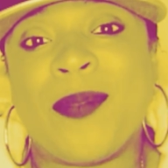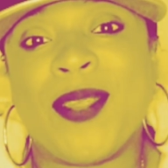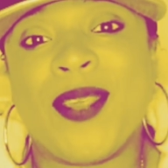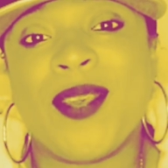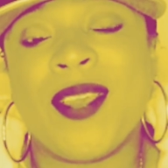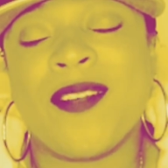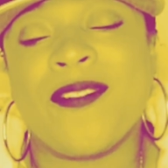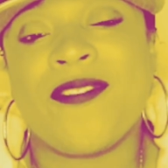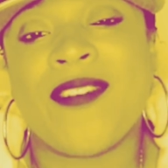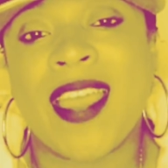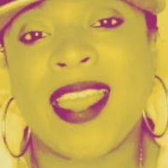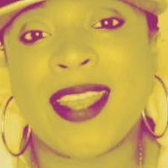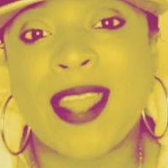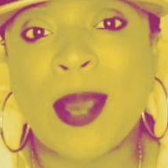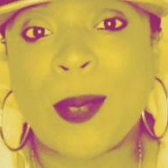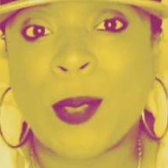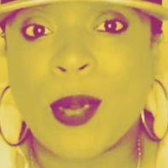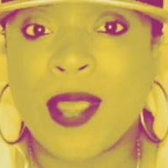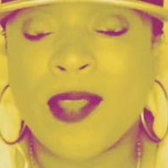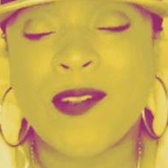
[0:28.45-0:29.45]
You can find
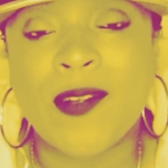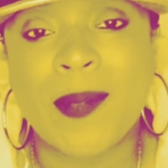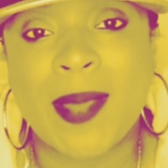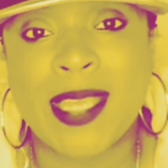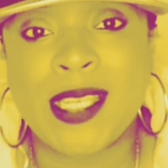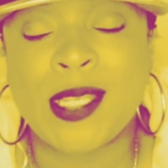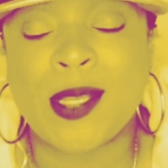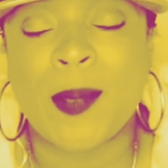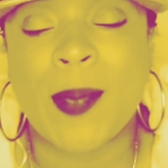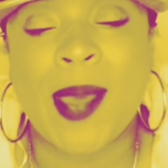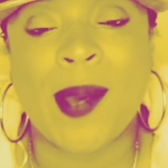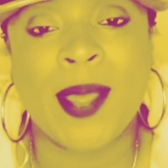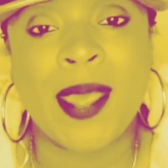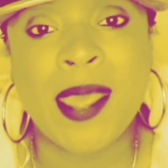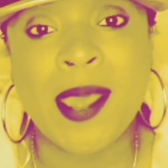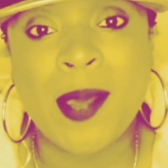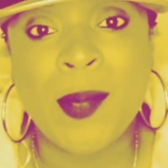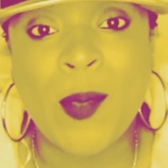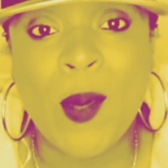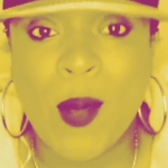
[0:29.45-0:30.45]
out more information about
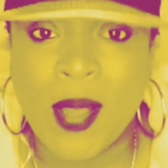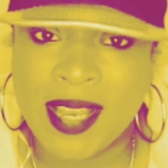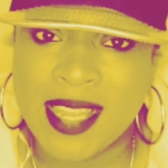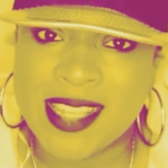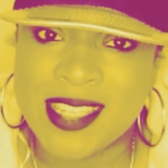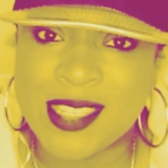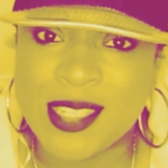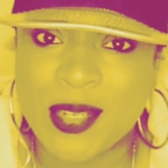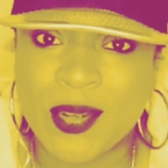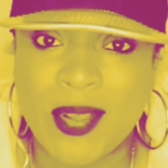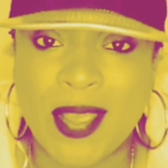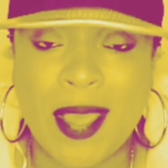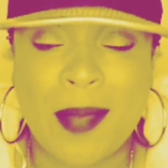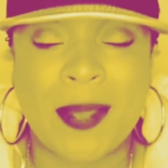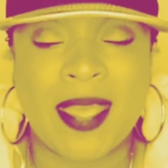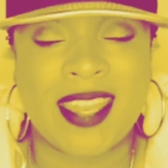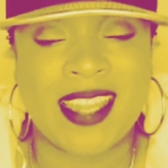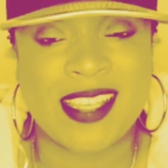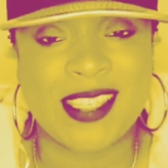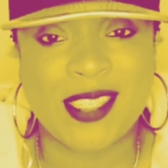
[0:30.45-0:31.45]
him on
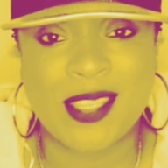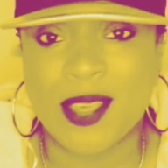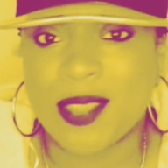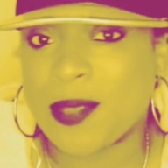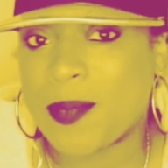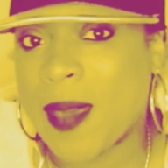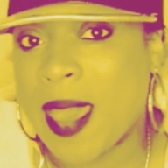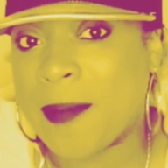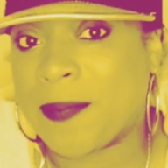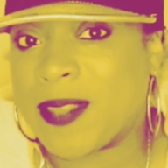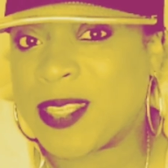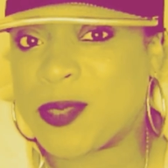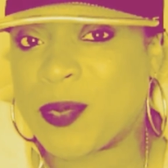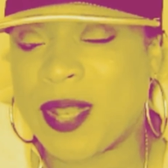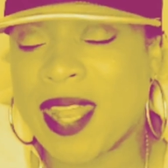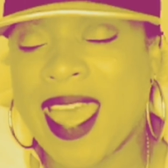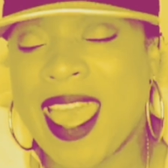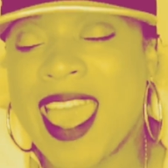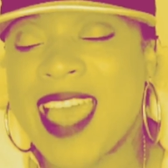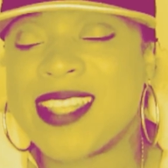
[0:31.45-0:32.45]
Instagram. It is Sir the Baptist.
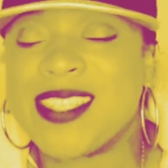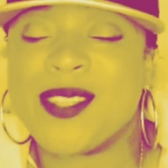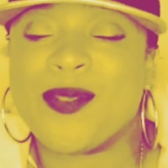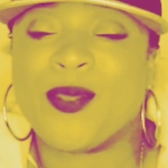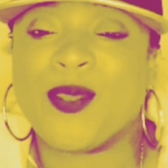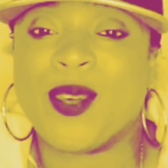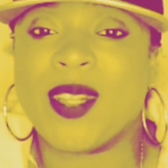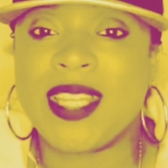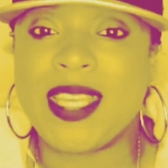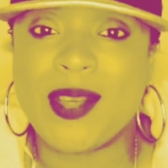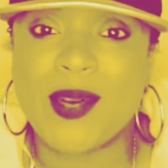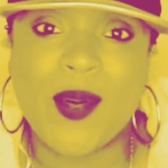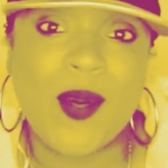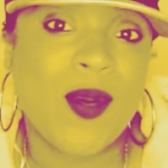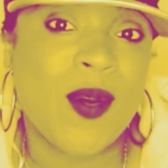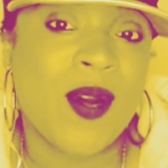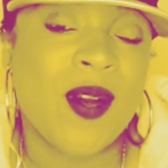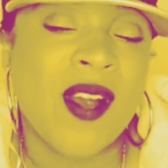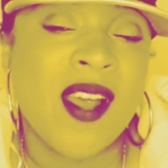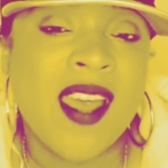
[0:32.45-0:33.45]
But I had some really
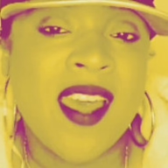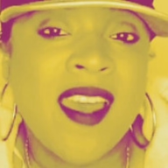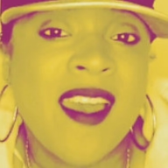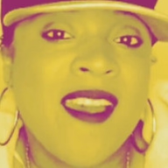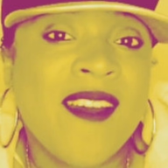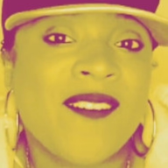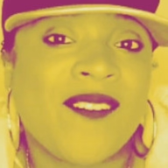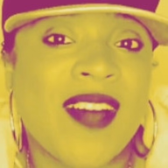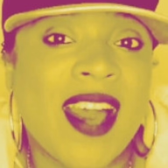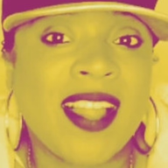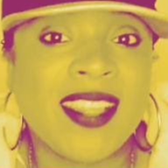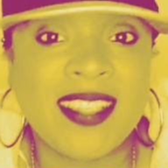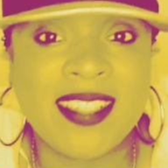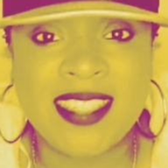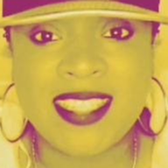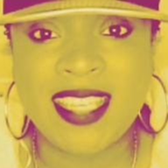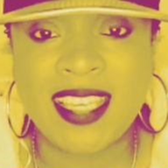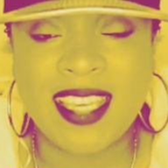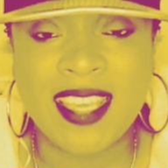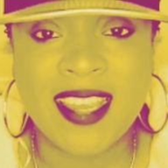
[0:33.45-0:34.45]
cool
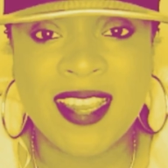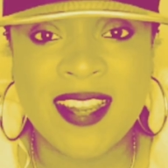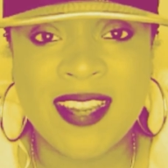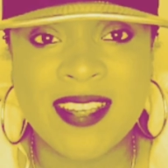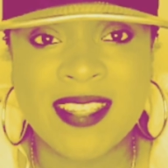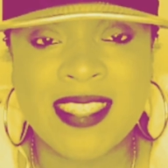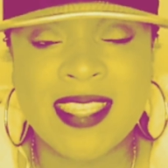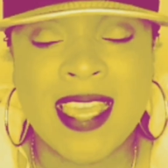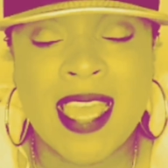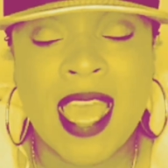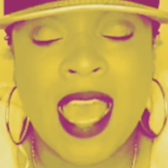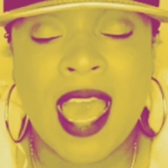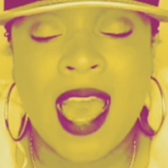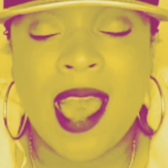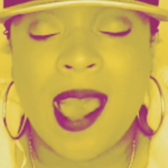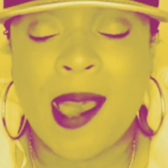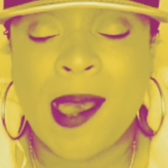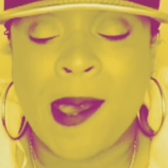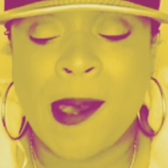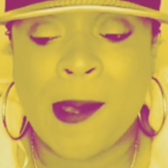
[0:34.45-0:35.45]
volunteers
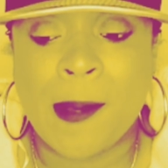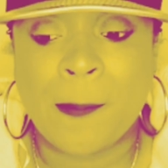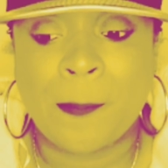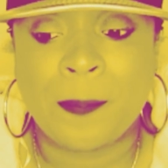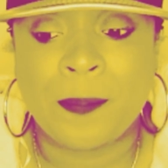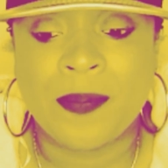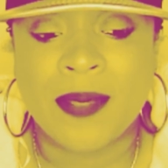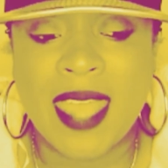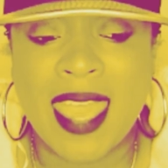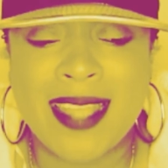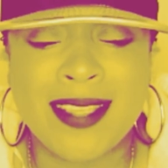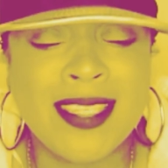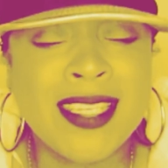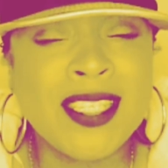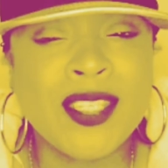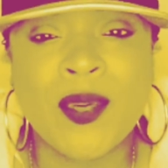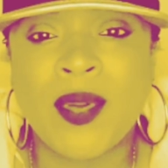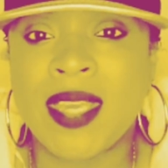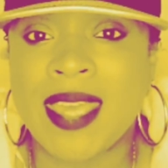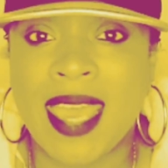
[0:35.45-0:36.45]
and
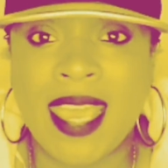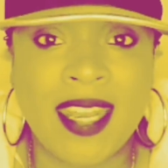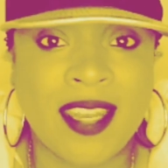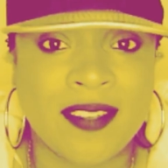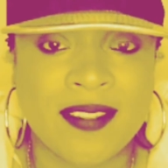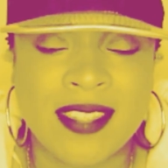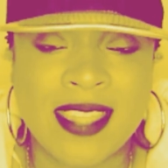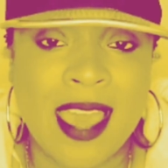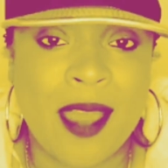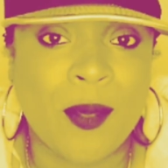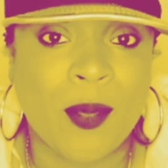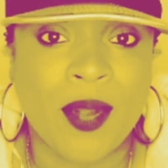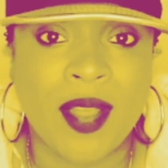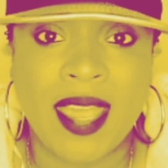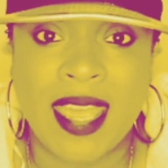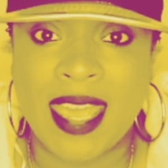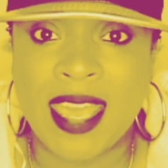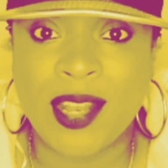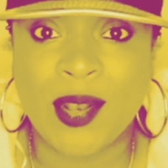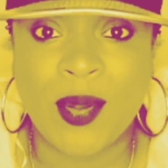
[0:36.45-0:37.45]
just creatives that were
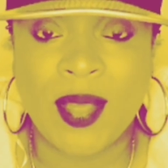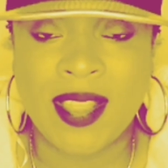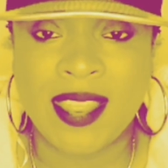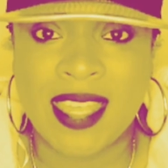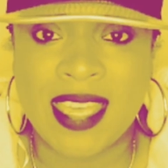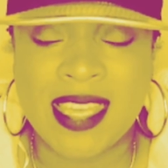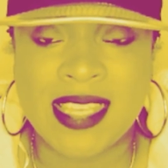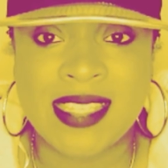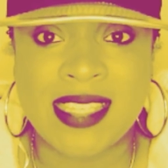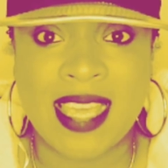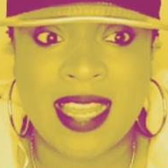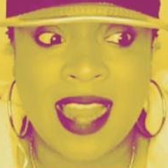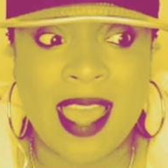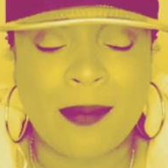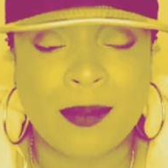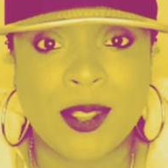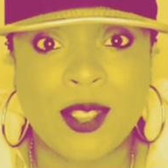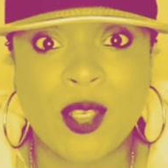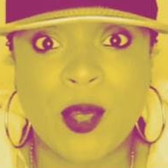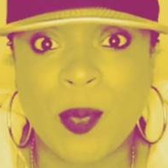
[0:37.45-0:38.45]
in on this, and
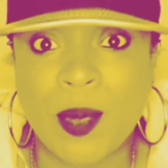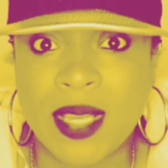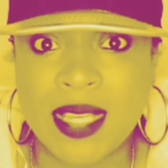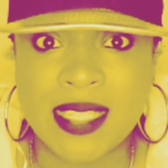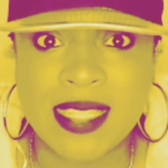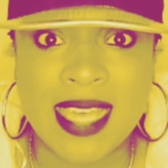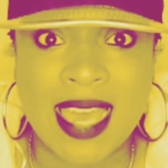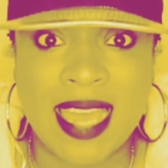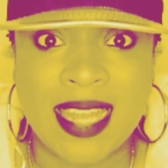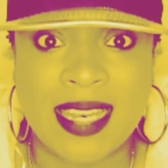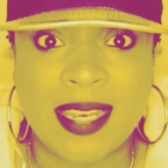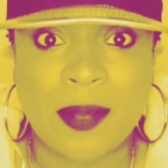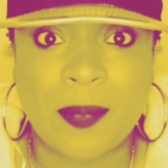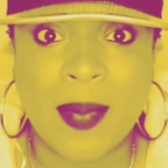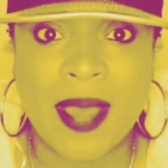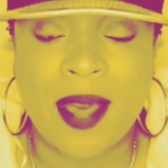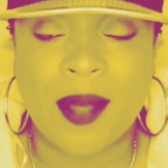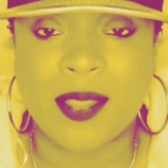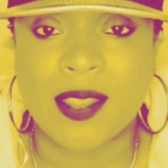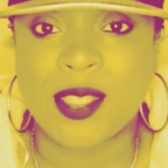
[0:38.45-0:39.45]
I'm super excited
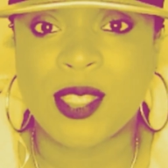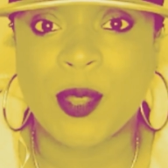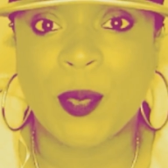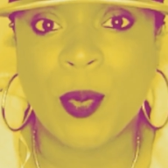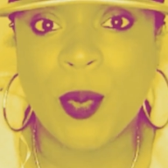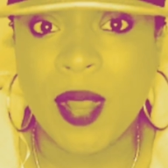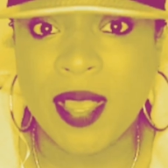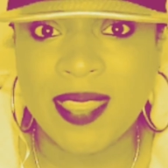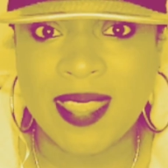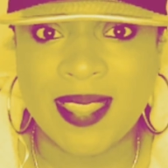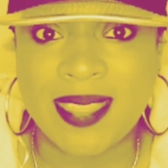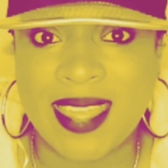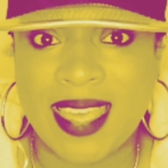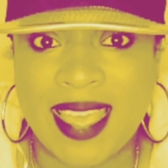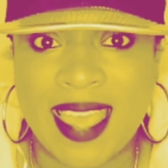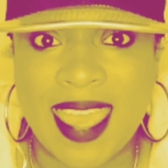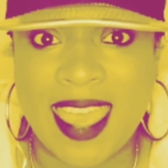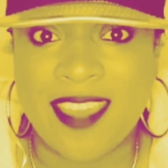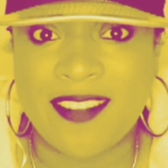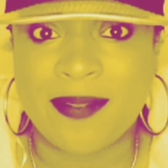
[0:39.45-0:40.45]
about the support that
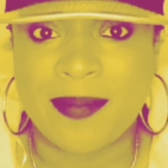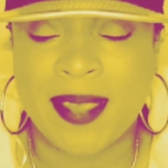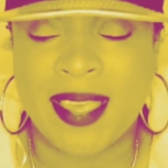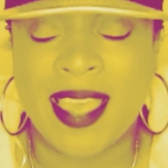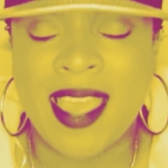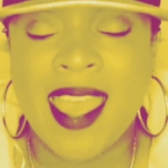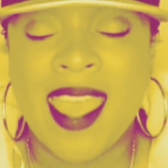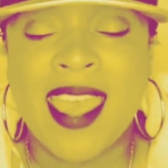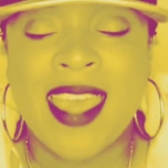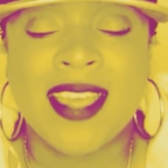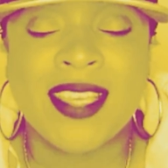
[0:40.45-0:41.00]
they gave me.